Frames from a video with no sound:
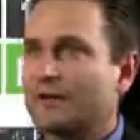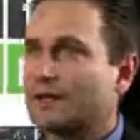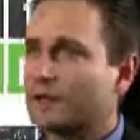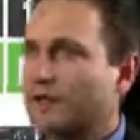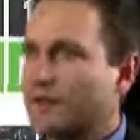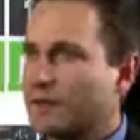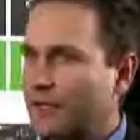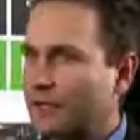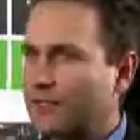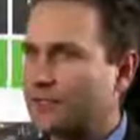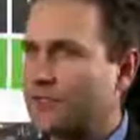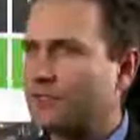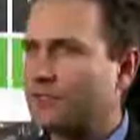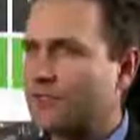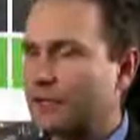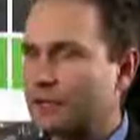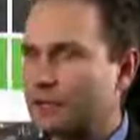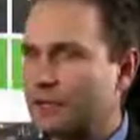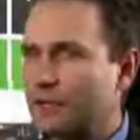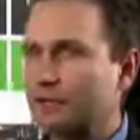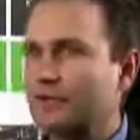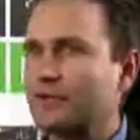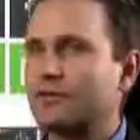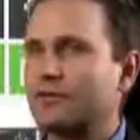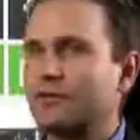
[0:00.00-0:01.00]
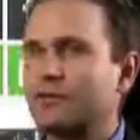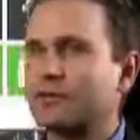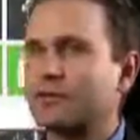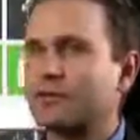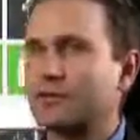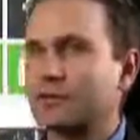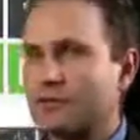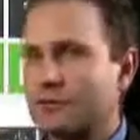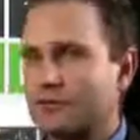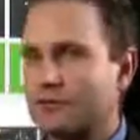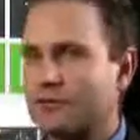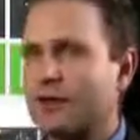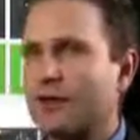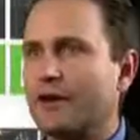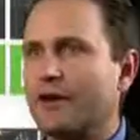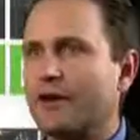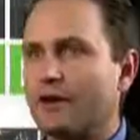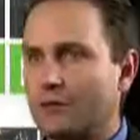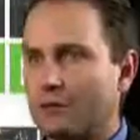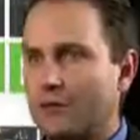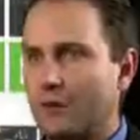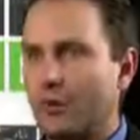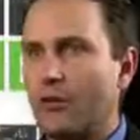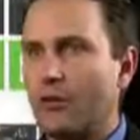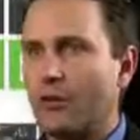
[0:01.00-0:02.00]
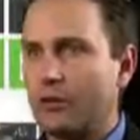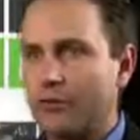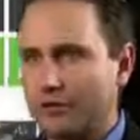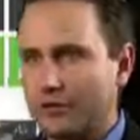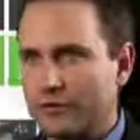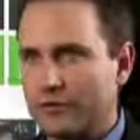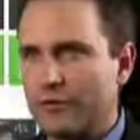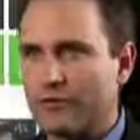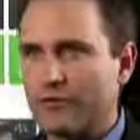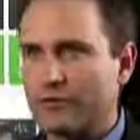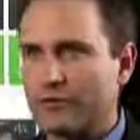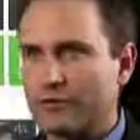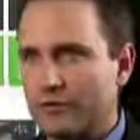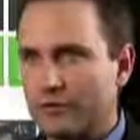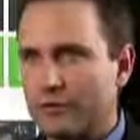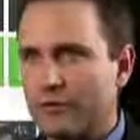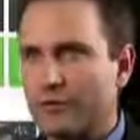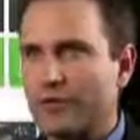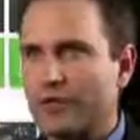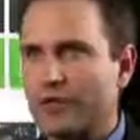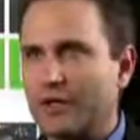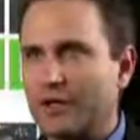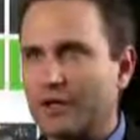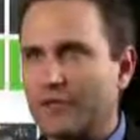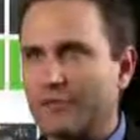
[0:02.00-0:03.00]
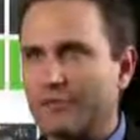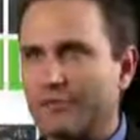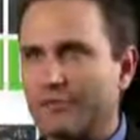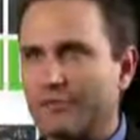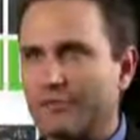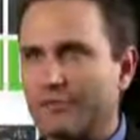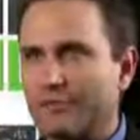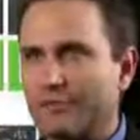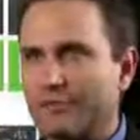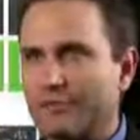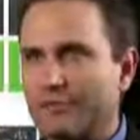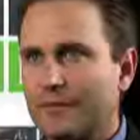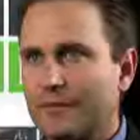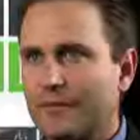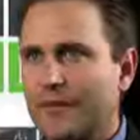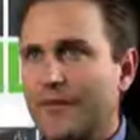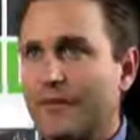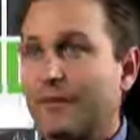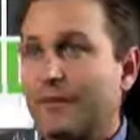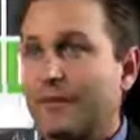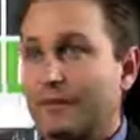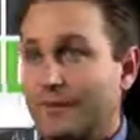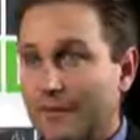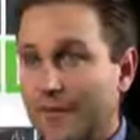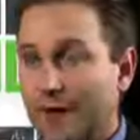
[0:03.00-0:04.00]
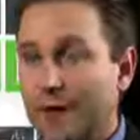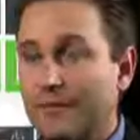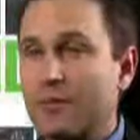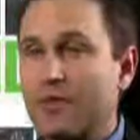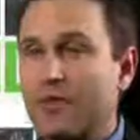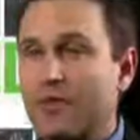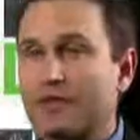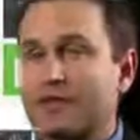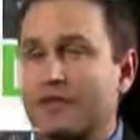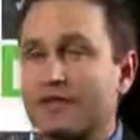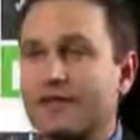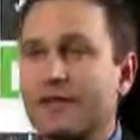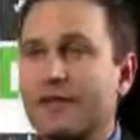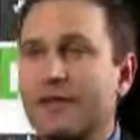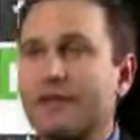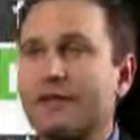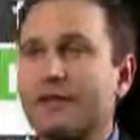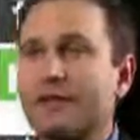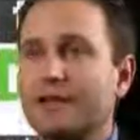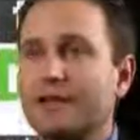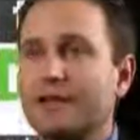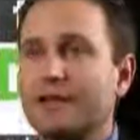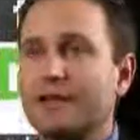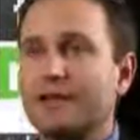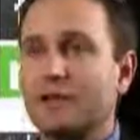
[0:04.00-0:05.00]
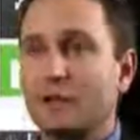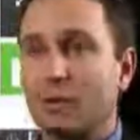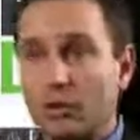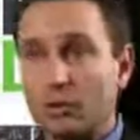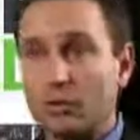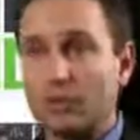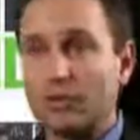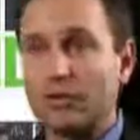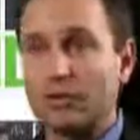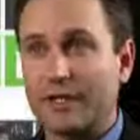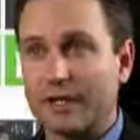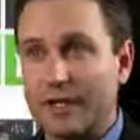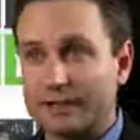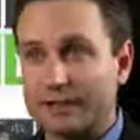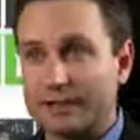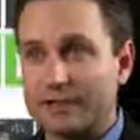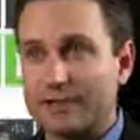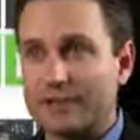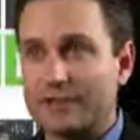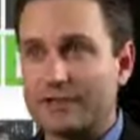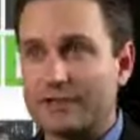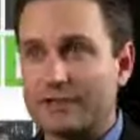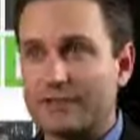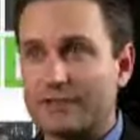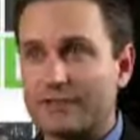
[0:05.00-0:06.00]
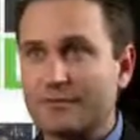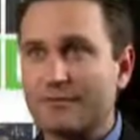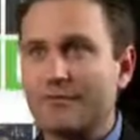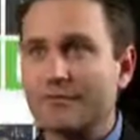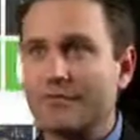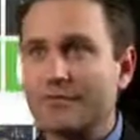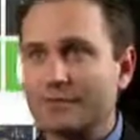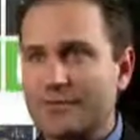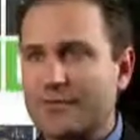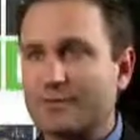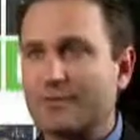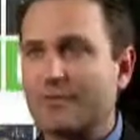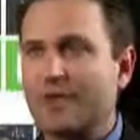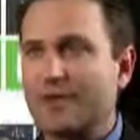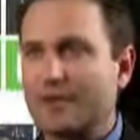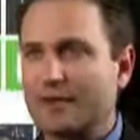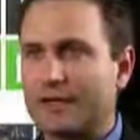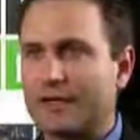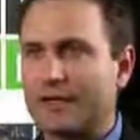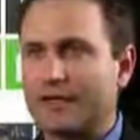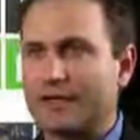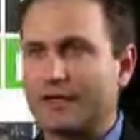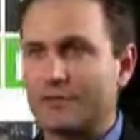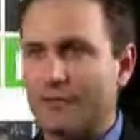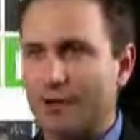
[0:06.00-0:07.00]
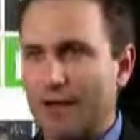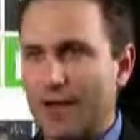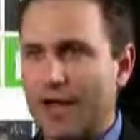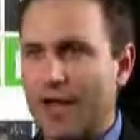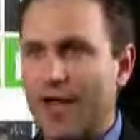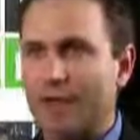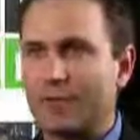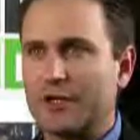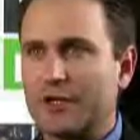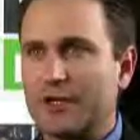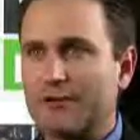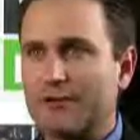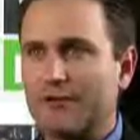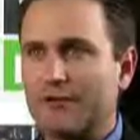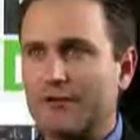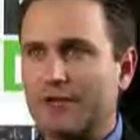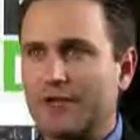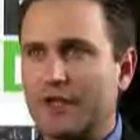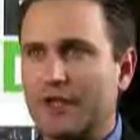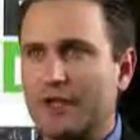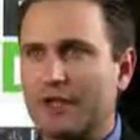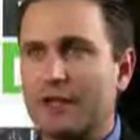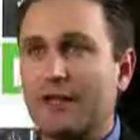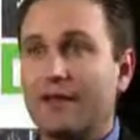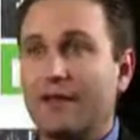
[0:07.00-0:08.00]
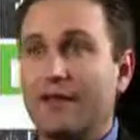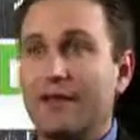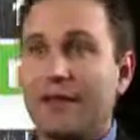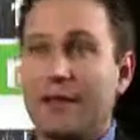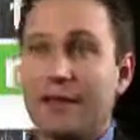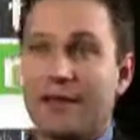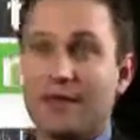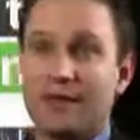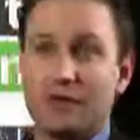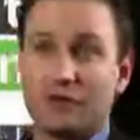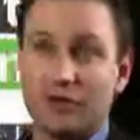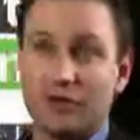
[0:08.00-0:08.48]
Customer service is very important to a 3PL. That means that they need a world-class system to keep that customer happy. They have to